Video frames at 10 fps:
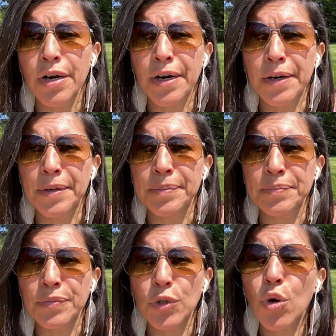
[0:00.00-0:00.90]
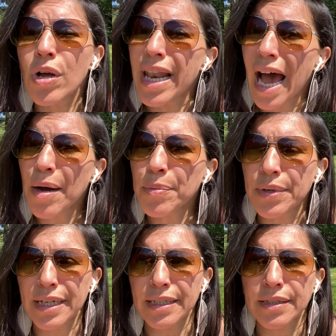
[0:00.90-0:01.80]
um,
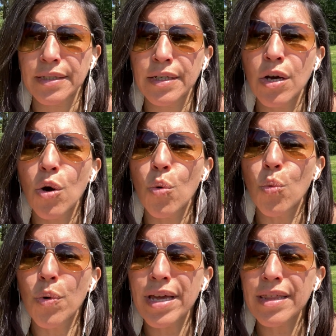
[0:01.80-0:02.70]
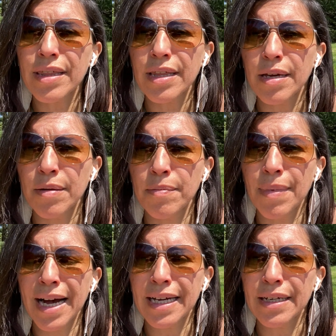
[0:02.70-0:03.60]
collaborate with
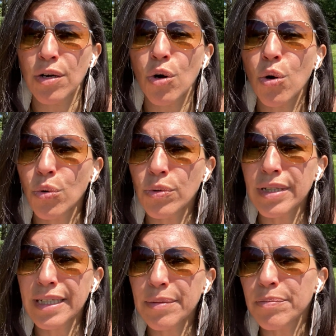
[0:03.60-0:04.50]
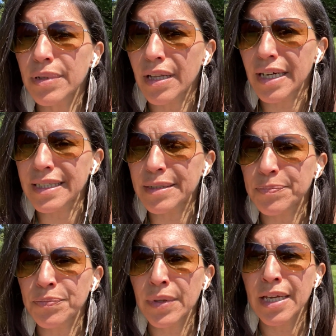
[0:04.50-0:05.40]
my holy blood
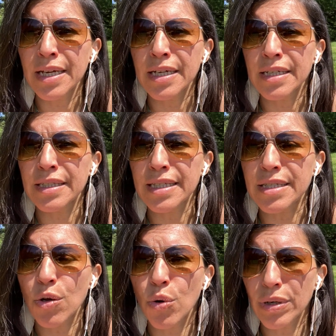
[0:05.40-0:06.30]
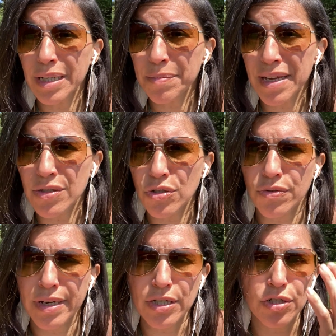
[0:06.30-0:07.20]
this holy
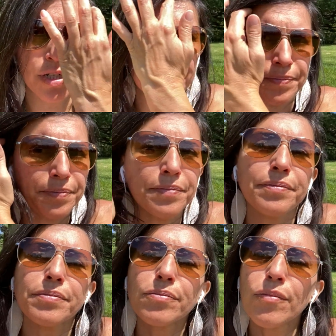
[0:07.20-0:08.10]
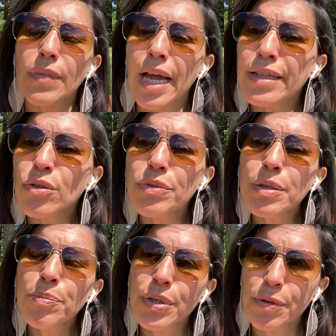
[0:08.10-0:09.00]
menstruation and the
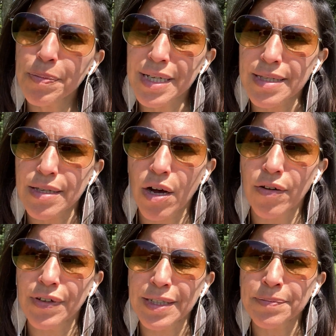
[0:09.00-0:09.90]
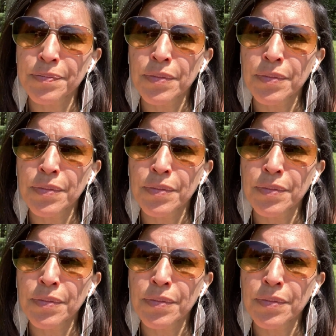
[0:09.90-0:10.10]
real purpose of it.